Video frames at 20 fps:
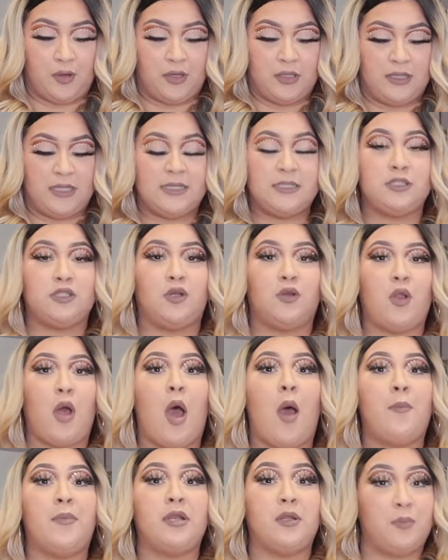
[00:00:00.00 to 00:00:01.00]
in this. So now
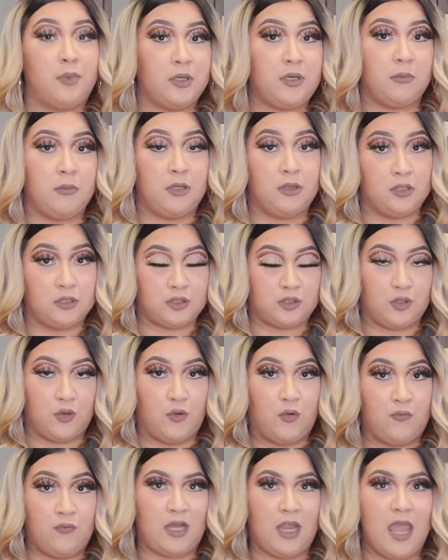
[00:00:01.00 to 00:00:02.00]
I'm gonna put them in the
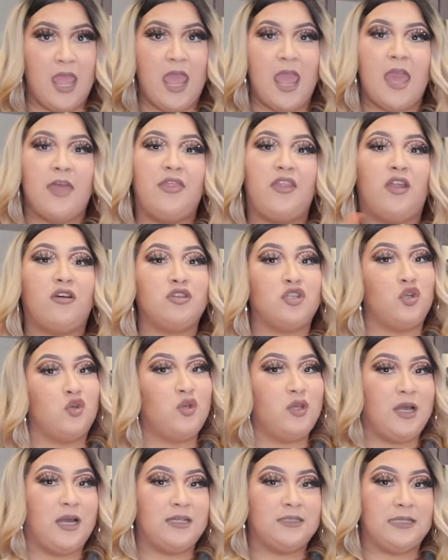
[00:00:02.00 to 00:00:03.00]
stove, and then I'll show
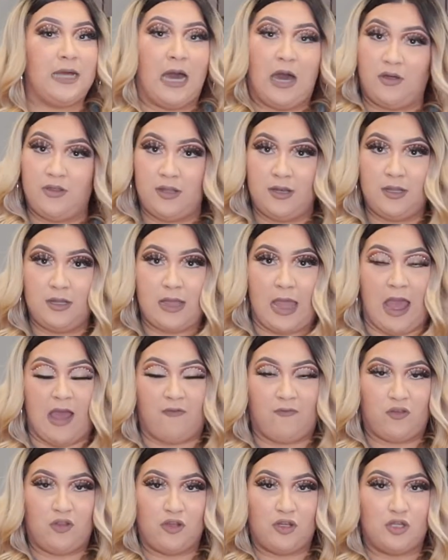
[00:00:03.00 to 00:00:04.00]
you guys how they look
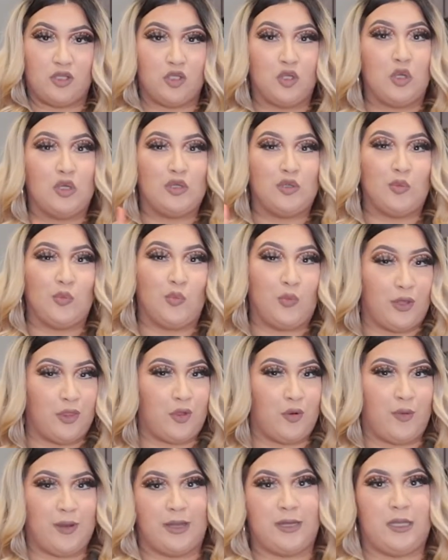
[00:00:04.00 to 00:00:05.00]
after when
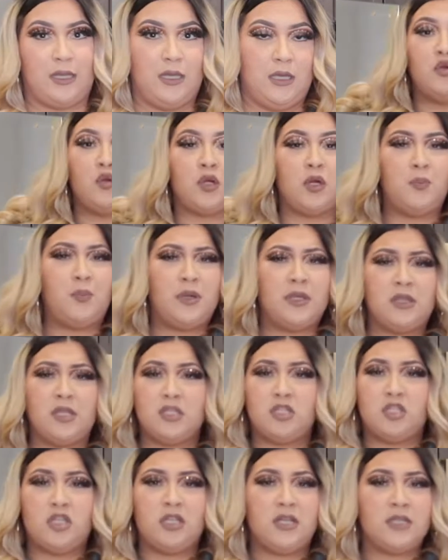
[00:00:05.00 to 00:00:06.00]
they're ready. You could put
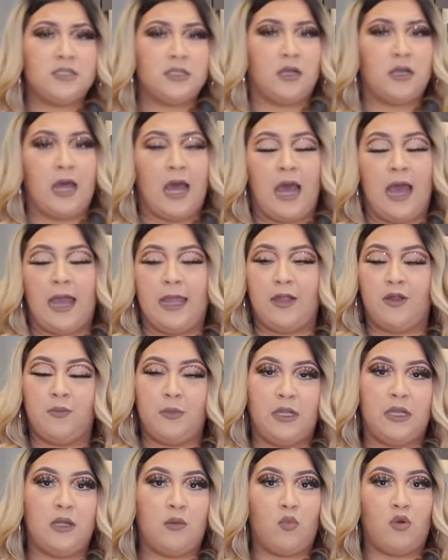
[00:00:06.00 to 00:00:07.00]
the chiles on high or
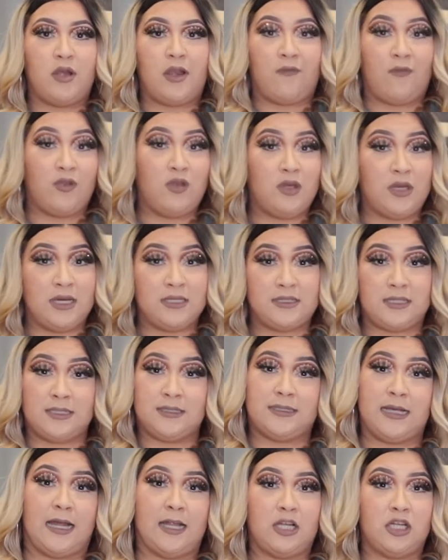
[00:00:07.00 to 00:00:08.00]
medium, whatever you guys
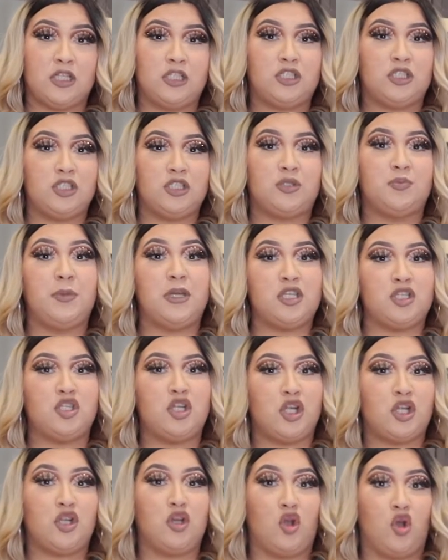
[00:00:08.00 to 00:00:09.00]
desire. Just make
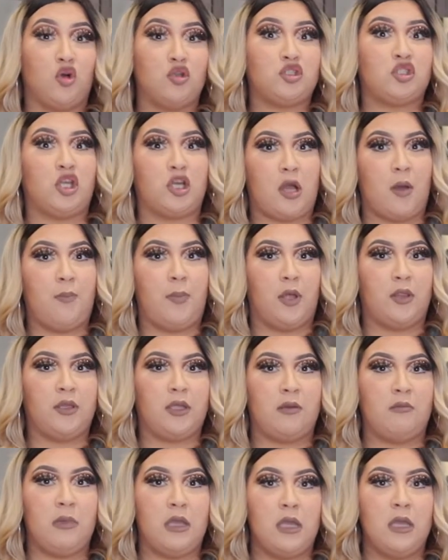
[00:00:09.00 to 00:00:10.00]
sure to go check up on
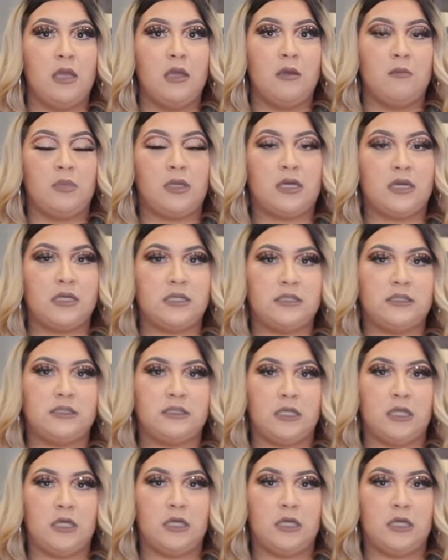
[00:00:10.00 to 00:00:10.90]
them, because